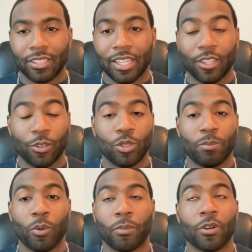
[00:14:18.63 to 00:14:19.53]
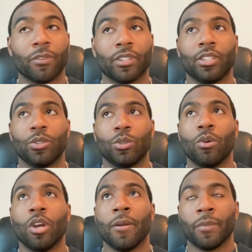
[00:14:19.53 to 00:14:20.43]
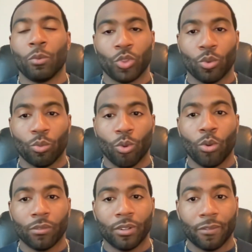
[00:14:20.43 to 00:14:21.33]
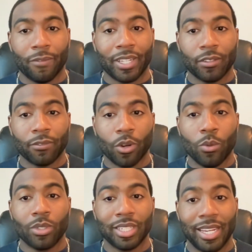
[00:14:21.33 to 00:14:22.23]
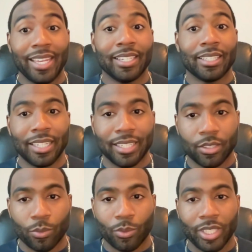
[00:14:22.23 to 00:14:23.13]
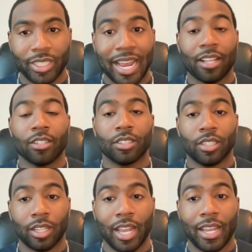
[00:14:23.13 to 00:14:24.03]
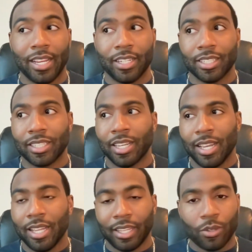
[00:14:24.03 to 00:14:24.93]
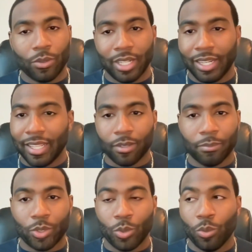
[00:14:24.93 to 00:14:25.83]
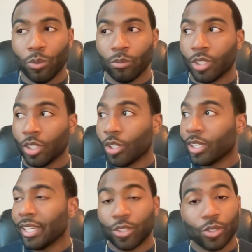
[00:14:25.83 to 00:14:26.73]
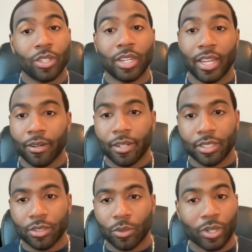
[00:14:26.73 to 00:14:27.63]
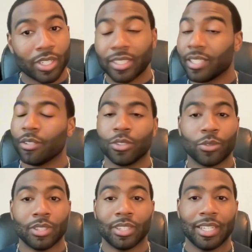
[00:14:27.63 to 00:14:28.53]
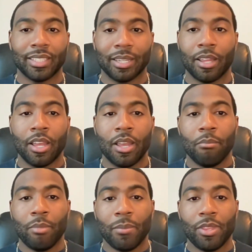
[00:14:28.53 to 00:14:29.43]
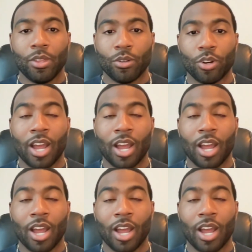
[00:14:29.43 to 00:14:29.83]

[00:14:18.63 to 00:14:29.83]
I think you spoke perfectly to what the role of an effective coach is to really challenge the client and just like you said, get them to look in certain areas or consider certain things that maybe they're